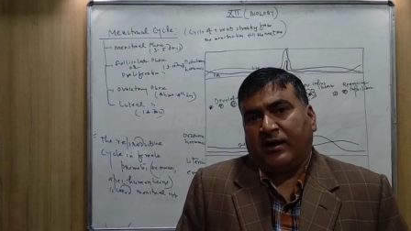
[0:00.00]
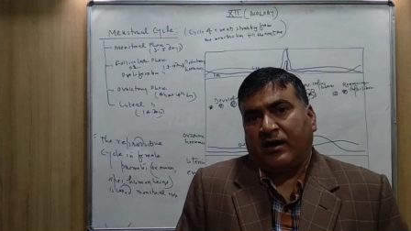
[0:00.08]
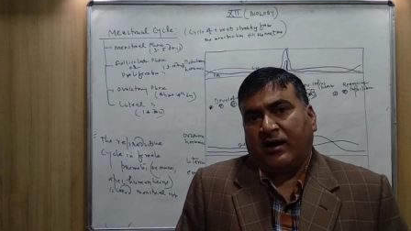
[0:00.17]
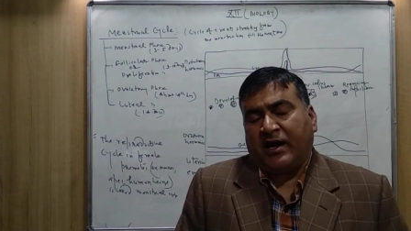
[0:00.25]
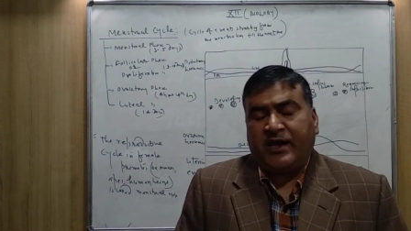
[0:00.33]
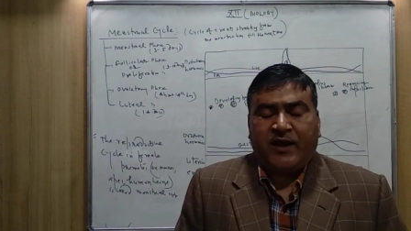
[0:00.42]

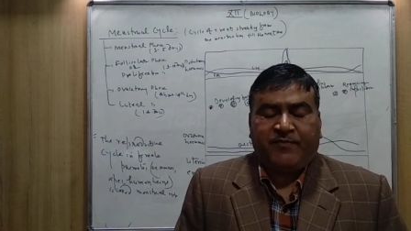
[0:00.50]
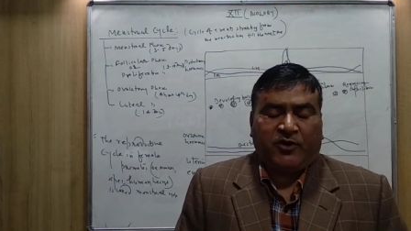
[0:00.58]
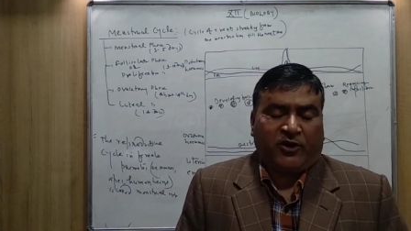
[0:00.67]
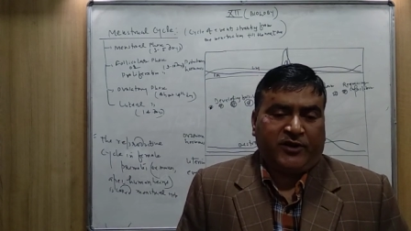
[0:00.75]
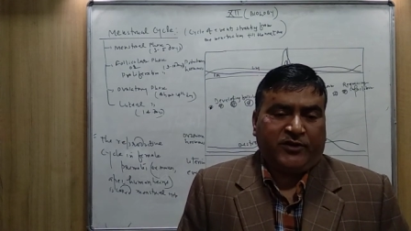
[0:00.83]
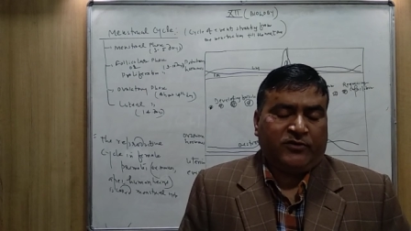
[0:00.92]
I have
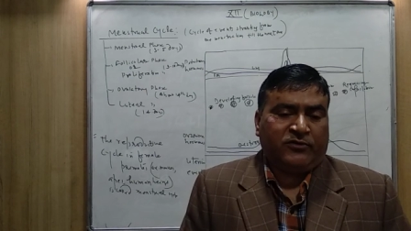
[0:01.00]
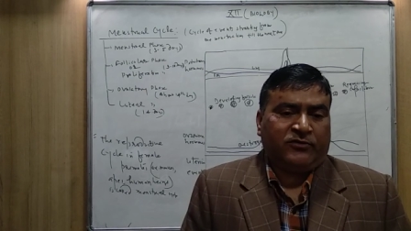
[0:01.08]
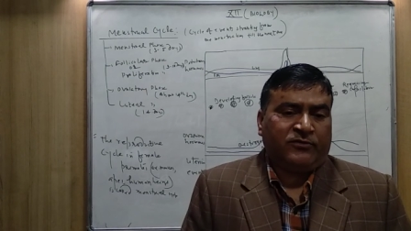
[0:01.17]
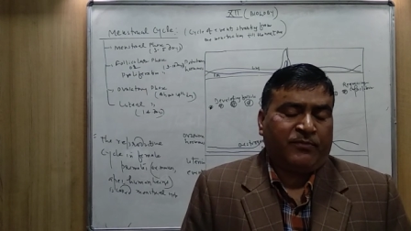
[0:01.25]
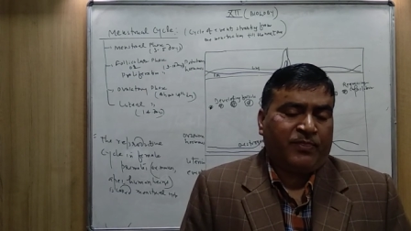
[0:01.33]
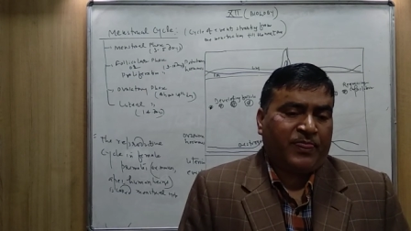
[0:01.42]
taught
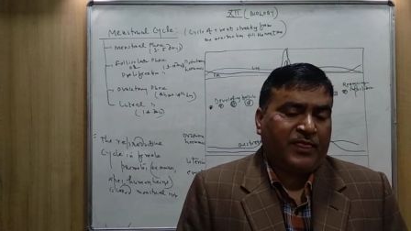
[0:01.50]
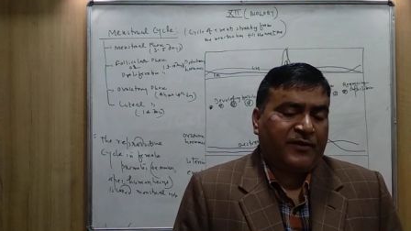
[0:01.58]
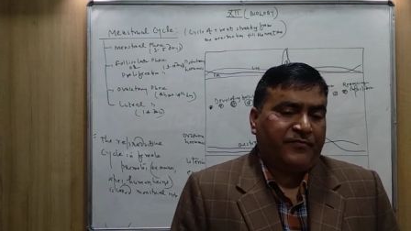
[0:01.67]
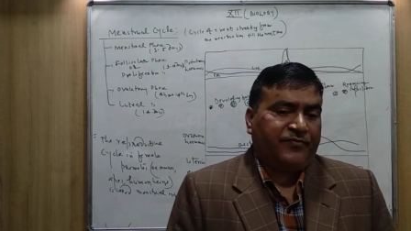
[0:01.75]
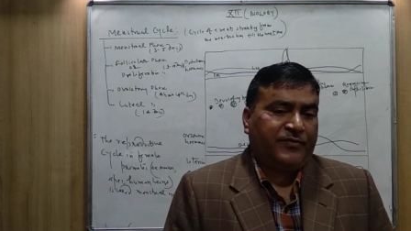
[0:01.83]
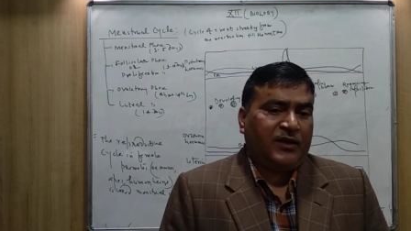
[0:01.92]
you
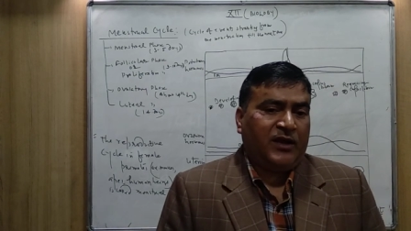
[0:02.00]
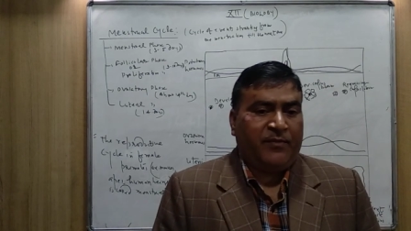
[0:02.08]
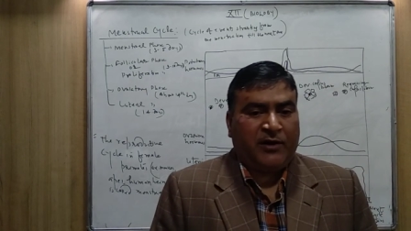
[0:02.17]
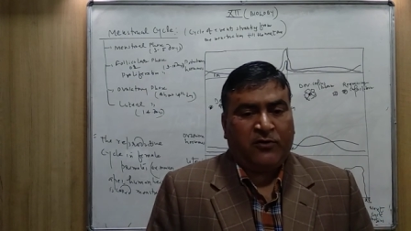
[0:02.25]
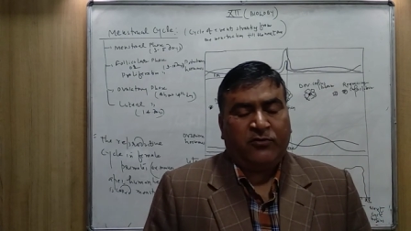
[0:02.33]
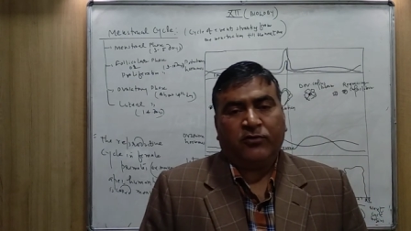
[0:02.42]

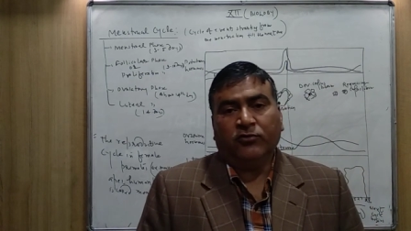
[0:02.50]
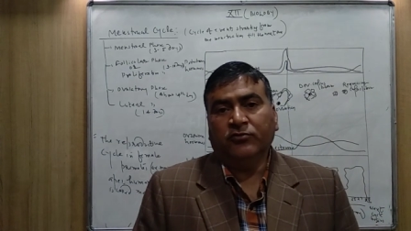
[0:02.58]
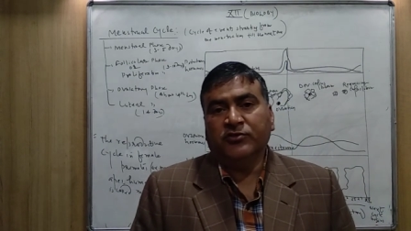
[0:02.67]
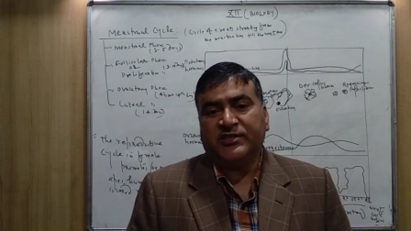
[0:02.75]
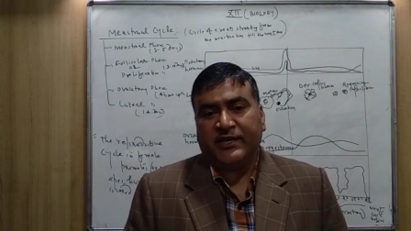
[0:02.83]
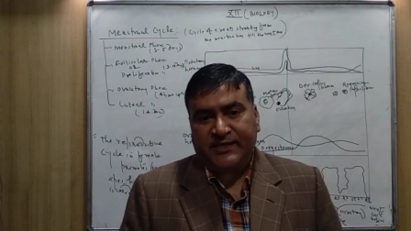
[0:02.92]
about
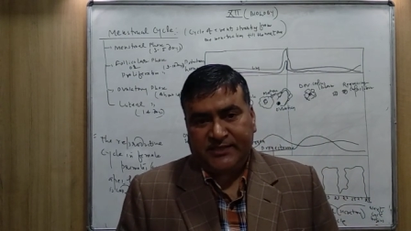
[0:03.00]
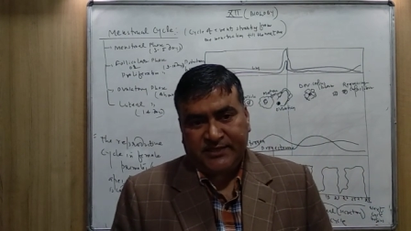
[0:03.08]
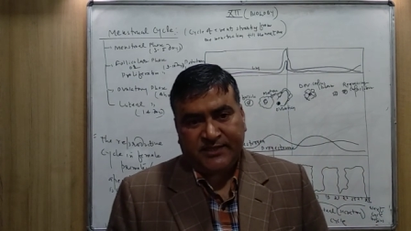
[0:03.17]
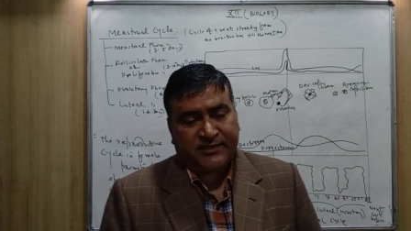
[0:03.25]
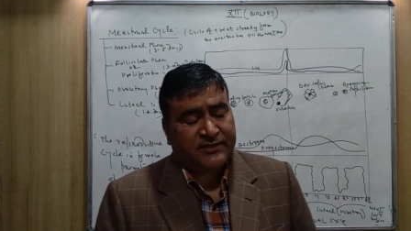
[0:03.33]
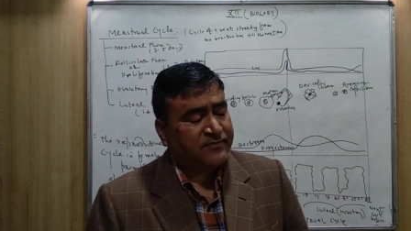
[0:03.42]

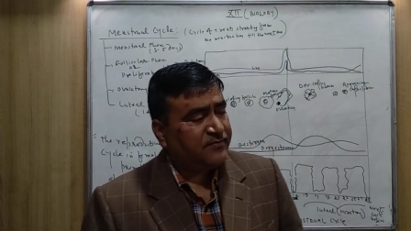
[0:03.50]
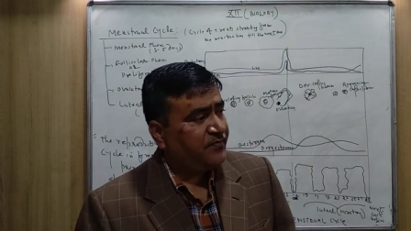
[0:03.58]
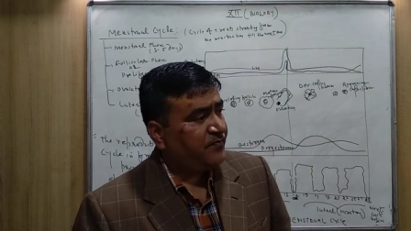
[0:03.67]
oogenesis.